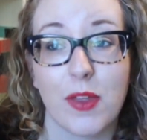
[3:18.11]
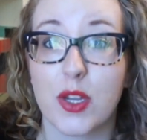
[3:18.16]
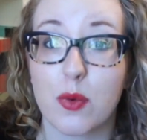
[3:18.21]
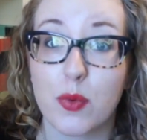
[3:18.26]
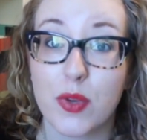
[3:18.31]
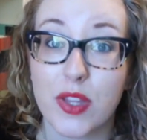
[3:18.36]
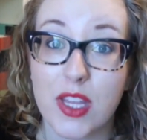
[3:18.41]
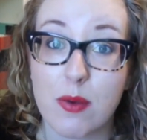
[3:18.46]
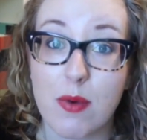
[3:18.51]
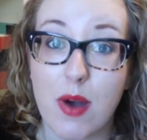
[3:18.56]
They're
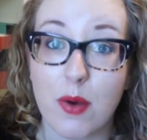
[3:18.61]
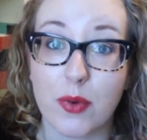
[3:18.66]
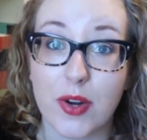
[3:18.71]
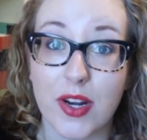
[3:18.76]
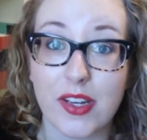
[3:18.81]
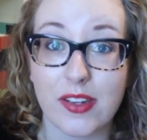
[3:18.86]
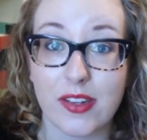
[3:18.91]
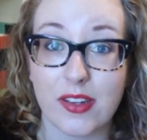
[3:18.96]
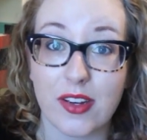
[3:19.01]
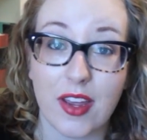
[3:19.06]
really well
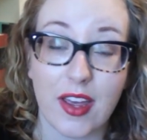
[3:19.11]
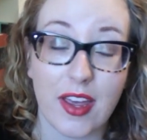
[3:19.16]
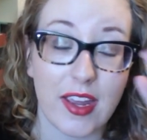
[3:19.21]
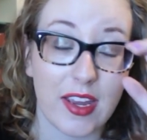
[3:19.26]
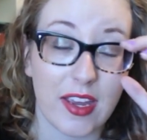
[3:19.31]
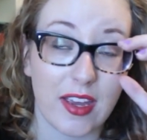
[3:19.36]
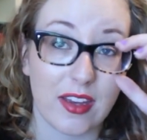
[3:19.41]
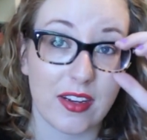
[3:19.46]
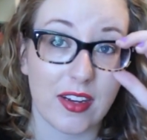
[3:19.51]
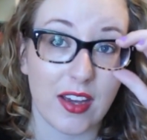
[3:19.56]
written
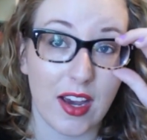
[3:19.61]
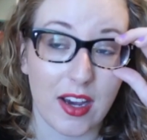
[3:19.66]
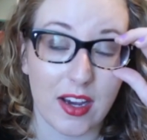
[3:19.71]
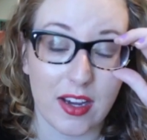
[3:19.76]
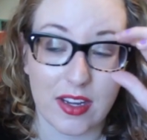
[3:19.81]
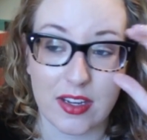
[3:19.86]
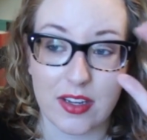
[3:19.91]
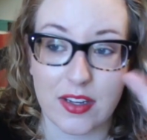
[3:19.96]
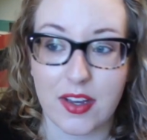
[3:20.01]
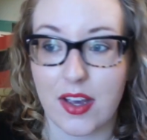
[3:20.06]
and
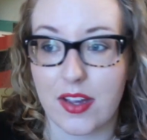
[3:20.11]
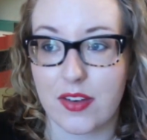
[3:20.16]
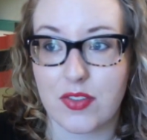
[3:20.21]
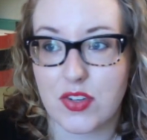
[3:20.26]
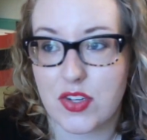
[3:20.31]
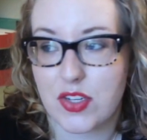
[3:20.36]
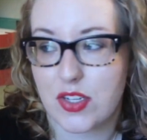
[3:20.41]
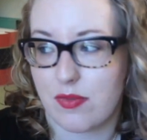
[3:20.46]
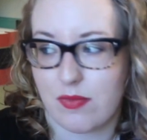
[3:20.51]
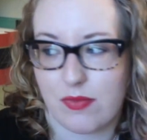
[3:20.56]
I, I
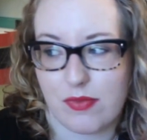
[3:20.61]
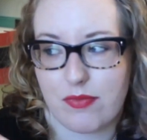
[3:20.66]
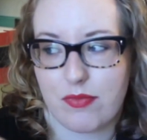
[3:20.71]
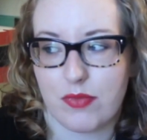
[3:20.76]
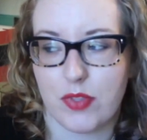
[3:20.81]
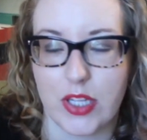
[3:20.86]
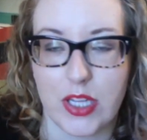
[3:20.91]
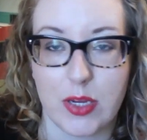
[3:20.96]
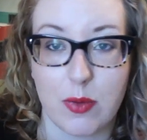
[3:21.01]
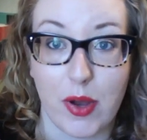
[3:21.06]
just
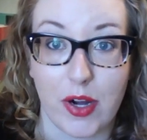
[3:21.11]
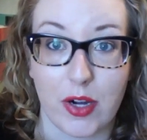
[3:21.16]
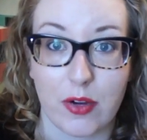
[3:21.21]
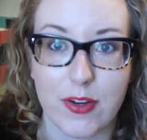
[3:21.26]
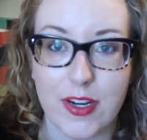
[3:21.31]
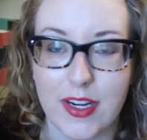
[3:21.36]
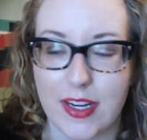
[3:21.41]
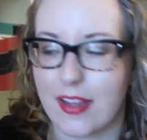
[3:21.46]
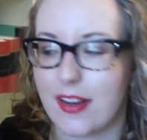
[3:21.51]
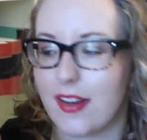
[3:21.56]
really want to
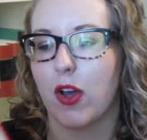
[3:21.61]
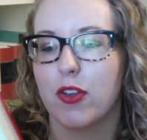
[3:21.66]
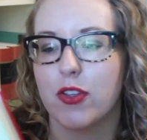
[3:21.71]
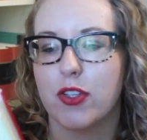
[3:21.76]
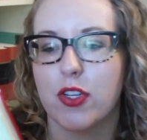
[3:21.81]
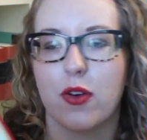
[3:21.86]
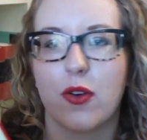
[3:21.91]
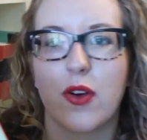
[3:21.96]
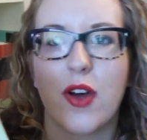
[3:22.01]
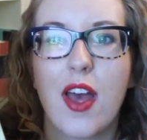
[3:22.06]
read it.
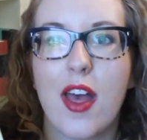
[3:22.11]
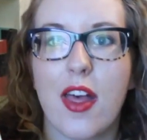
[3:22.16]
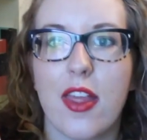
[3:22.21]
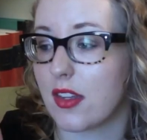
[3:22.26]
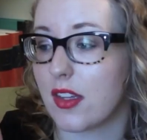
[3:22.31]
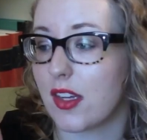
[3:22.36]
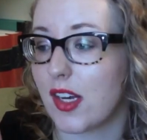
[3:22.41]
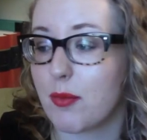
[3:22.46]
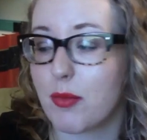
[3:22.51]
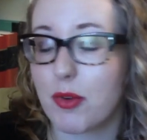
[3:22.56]
Also,
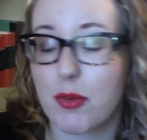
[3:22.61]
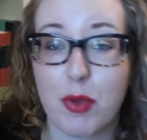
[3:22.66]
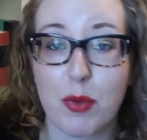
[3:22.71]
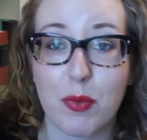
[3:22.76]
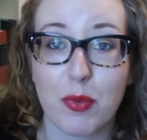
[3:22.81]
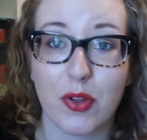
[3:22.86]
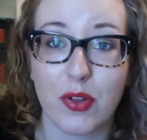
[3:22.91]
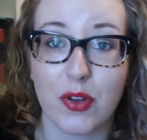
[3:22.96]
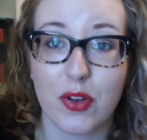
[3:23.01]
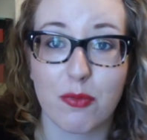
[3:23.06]
the number of
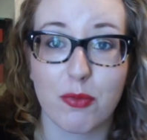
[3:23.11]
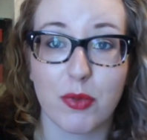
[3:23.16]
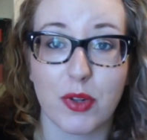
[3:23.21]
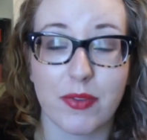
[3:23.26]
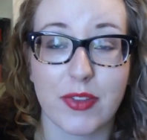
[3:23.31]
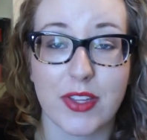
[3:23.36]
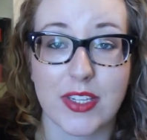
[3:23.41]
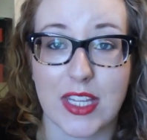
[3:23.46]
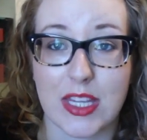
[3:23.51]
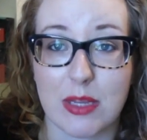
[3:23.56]
people who
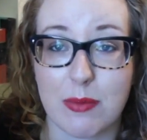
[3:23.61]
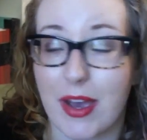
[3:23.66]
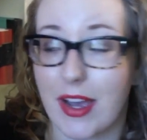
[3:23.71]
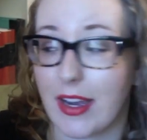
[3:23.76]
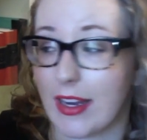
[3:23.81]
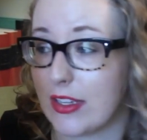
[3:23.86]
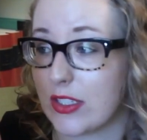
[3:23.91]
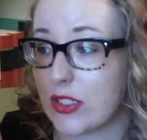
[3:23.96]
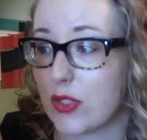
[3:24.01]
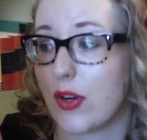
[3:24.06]
blurb this in the
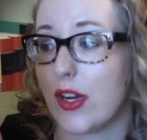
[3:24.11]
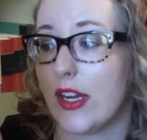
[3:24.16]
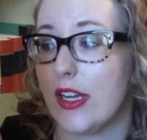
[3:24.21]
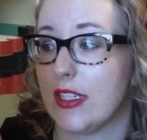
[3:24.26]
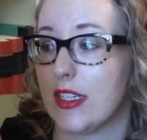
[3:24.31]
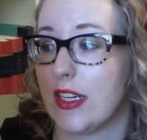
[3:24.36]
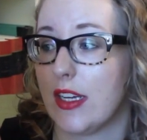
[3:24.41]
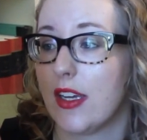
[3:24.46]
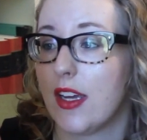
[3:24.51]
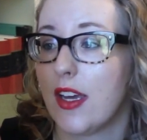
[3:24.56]
back is
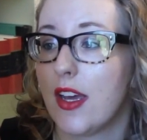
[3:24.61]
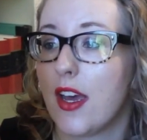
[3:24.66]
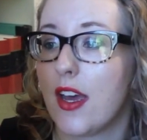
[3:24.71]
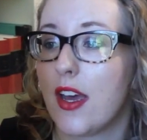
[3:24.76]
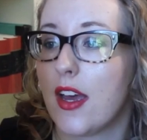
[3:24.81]
crazy.